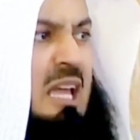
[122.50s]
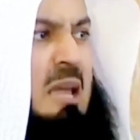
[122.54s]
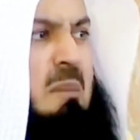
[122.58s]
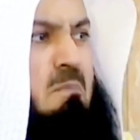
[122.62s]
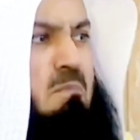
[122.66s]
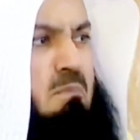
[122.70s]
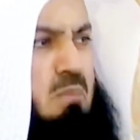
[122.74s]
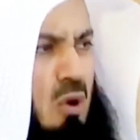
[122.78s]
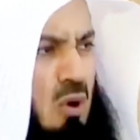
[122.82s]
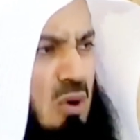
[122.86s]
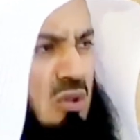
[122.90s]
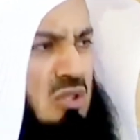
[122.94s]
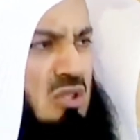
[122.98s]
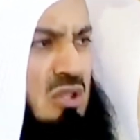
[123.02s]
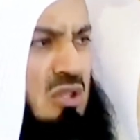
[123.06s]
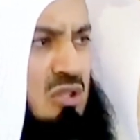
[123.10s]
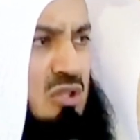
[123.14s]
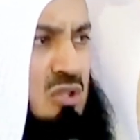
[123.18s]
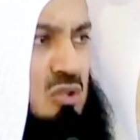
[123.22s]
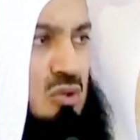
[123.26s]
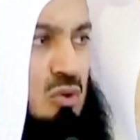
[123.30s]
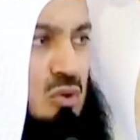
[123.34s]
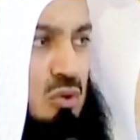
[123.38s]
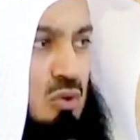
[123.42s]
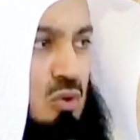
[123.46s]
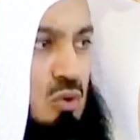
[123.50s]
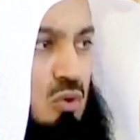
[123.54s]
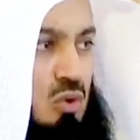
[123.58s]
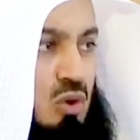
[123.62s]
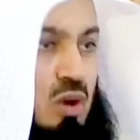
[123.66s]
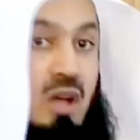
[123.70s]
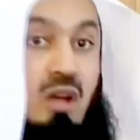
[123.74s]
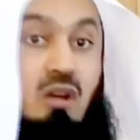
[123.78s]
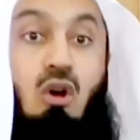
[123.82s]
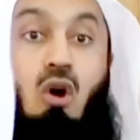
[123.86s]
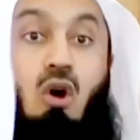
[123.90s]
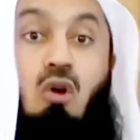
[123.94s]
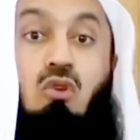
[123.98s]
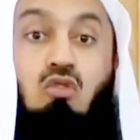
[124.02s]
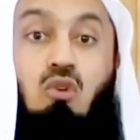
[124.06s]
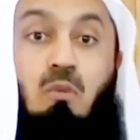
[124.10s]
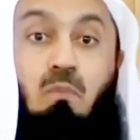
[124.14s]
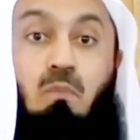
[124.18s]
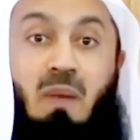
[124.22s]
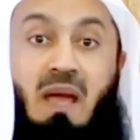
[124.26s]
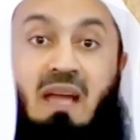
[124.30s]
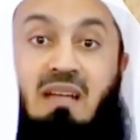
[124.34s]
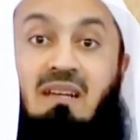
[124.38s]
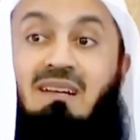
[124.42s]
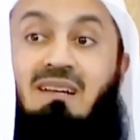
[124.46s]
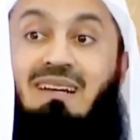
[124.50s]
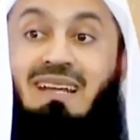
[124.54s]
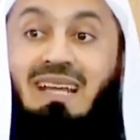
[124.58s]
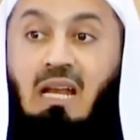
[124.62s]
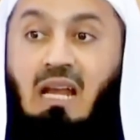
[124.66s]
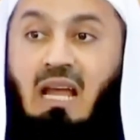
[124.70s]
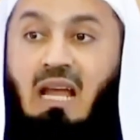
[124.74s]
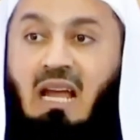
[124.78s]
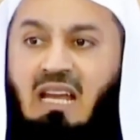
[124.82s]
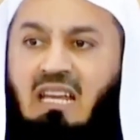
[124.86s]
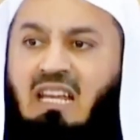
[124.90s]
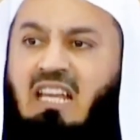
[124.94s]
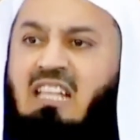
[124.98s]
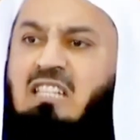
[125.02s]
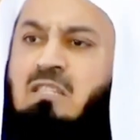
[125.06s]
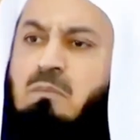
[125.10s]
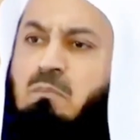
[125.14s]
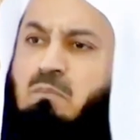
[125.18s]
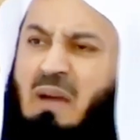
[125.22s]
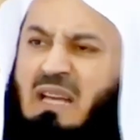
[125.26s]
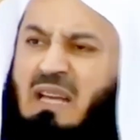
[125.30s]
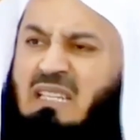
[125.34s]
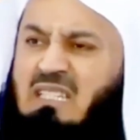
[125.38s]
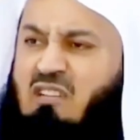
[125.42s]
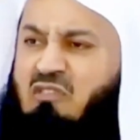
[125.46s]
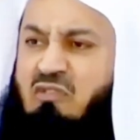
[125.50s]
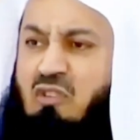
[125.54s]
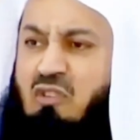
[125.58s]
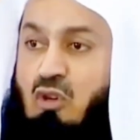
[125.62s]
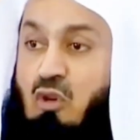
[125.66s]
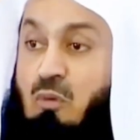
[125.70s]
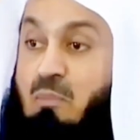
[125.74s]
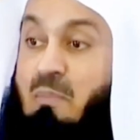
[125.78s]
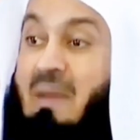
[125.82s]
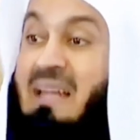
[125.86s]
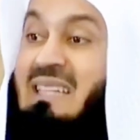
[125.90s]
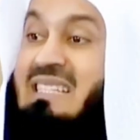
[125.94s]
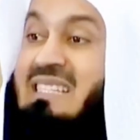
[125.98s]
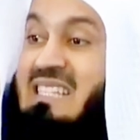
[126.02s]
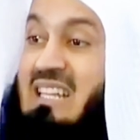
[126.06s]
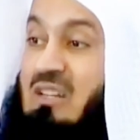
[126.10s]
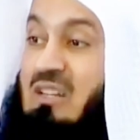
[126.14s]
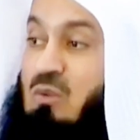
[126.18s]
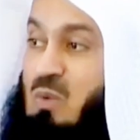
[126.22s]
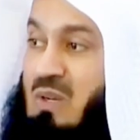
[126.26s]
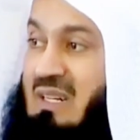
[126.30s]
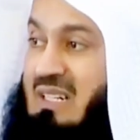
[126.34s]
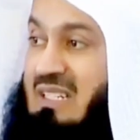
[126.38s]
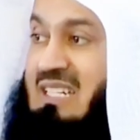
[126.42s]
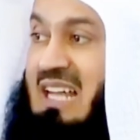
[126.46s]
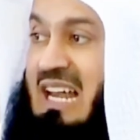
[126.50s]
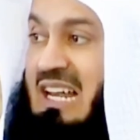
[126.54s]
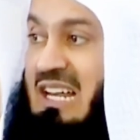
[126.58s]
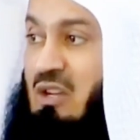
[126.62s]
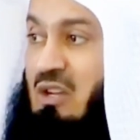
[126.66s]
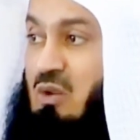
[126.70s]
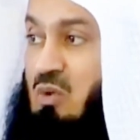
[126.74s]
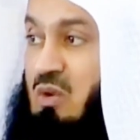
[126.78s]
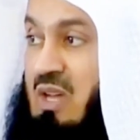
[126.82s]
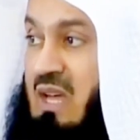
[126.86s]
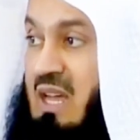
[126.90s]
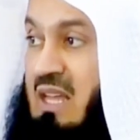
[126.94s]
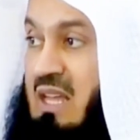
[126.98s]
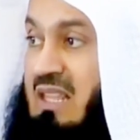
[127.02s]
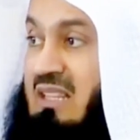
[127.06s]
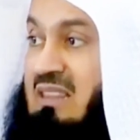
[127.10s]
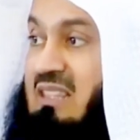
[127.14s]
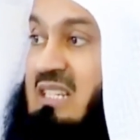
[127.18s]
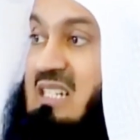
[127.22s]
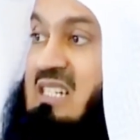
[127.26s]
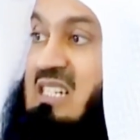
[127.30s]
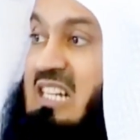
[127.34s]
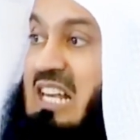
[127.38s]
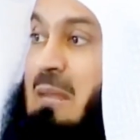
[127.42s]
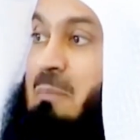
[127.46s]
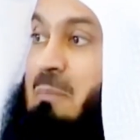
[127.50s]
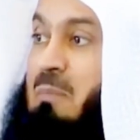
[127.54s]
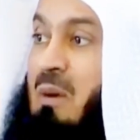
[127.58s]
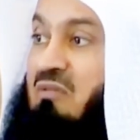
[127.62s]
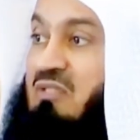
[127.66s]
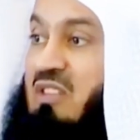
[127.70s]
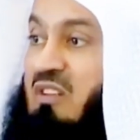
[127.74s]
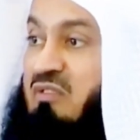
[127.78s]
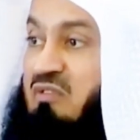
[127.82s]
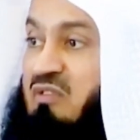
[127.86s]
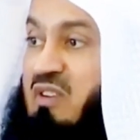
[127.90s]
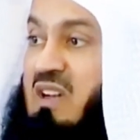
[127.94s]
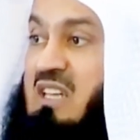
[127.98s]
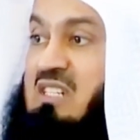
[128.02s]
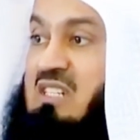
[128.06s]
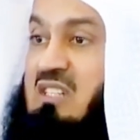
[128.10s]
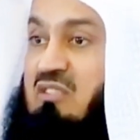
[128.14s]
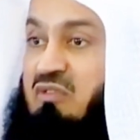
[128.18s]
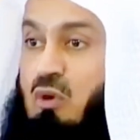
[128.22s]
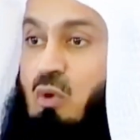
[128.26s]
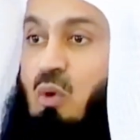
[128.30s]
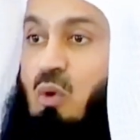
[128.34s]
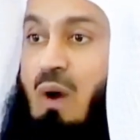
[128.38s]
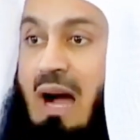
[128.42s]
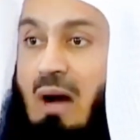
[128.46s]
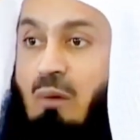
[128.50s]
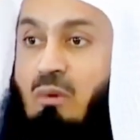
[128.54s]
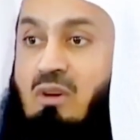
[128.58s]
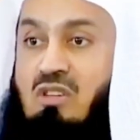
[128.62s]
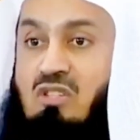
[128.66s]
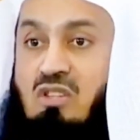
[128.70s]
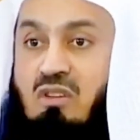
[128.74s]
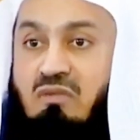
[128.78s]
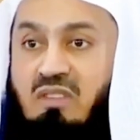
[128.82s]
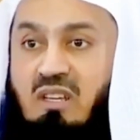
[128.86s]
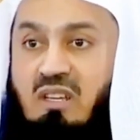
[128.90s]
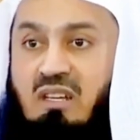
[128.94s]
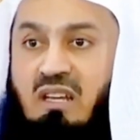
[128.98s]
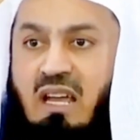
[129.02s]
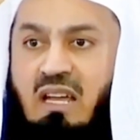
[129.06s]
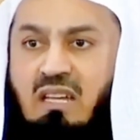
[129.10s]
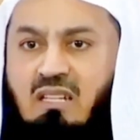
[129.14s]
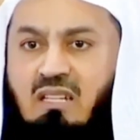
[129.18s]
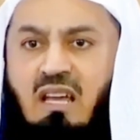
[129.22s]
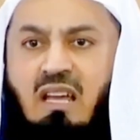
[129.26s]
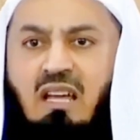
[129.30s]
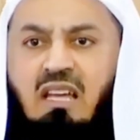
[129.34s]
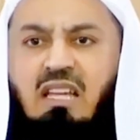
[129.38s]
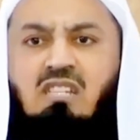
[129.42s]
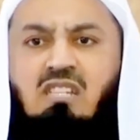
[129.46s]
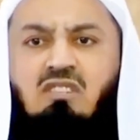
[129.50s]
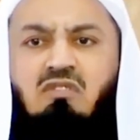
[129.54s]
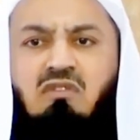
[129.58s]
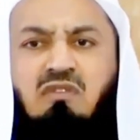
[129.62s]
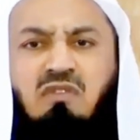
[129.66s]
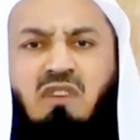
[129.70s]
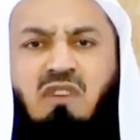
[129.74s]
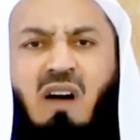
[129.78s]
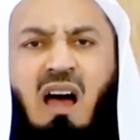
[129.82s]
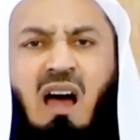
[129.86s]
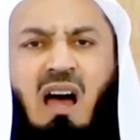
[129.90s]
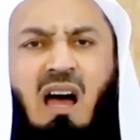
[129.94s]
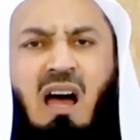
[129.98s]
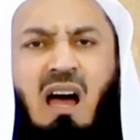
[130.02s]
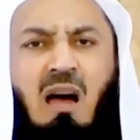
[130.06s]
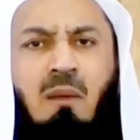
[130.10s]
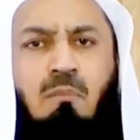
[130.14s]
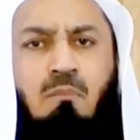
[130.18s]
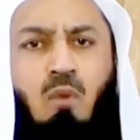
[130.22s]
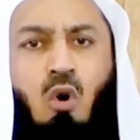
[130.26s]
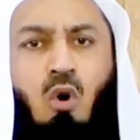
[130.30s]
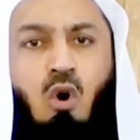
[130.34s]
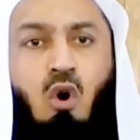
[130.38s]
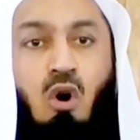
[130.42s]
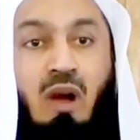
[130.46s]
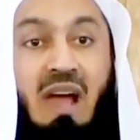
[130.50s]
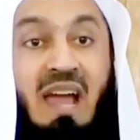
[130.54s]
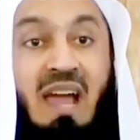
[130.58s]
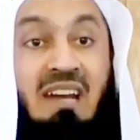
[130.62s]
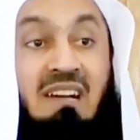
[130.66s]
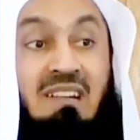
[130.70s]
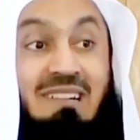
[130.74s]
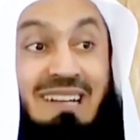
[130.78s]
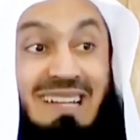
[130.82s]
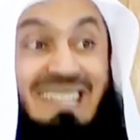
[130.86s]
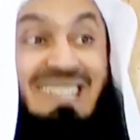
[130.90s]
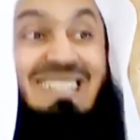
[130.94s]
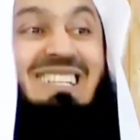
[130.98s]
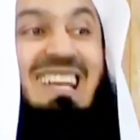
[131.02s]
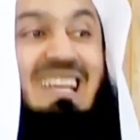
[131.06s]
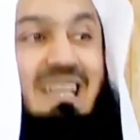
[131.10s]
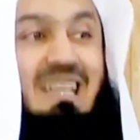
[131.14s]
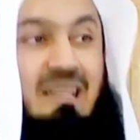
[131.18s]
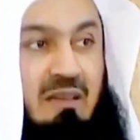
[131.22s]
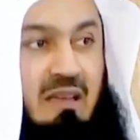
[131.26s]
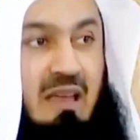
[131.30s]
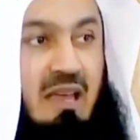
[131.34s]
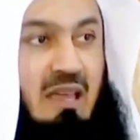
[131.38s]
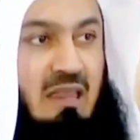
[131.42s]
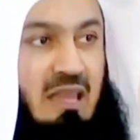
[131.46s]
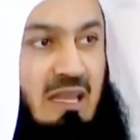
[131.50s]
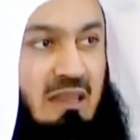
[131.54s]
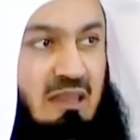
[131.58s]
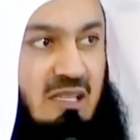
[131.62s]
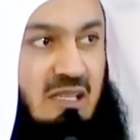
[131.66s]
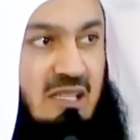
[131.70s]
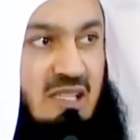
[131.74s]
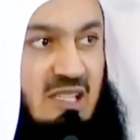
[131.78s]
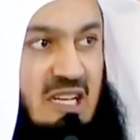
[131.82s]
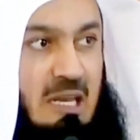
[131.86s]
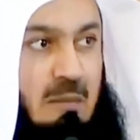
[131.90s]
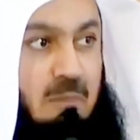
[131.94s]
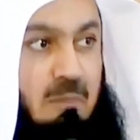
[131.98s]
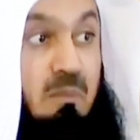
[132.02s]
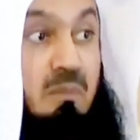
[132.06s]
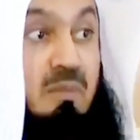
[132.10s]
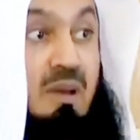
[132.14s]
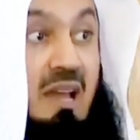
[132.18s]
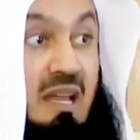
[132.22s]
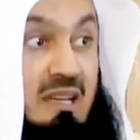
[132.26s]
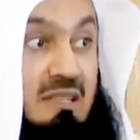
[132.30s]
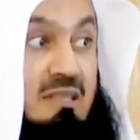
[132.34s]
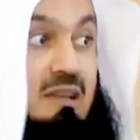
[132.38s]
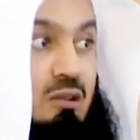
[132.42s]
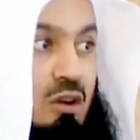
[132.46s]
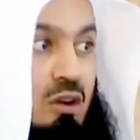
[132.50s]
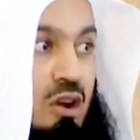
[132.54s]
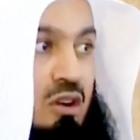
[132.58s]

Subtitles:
important to do, go to bed, recline, it's better for you. Medicine will tell you that the sleep of the first few hours of the night is far more enriching than the sleep later